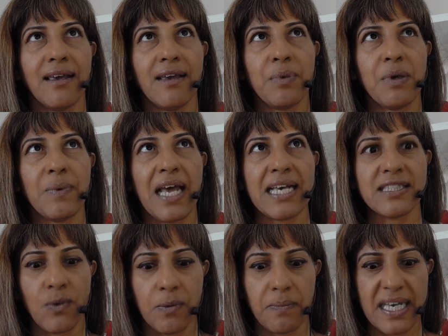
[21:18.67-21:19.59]
people
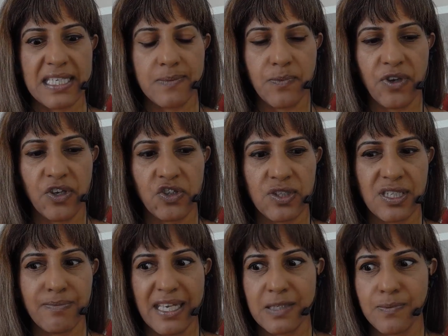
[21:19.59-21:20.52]
ask what my inspiration
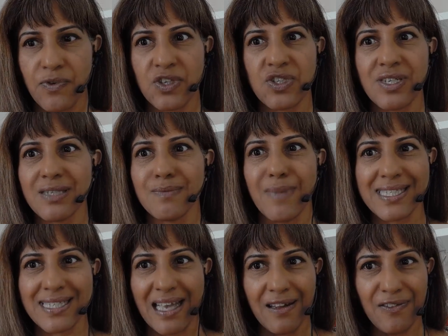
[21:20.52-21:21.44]
is. My inspiration is
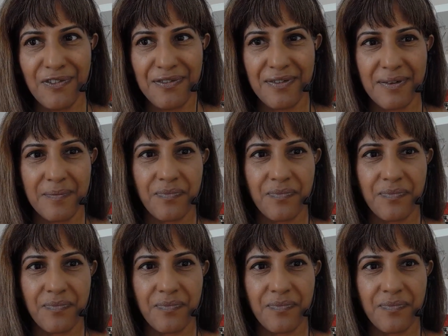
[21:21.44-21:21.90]
myself.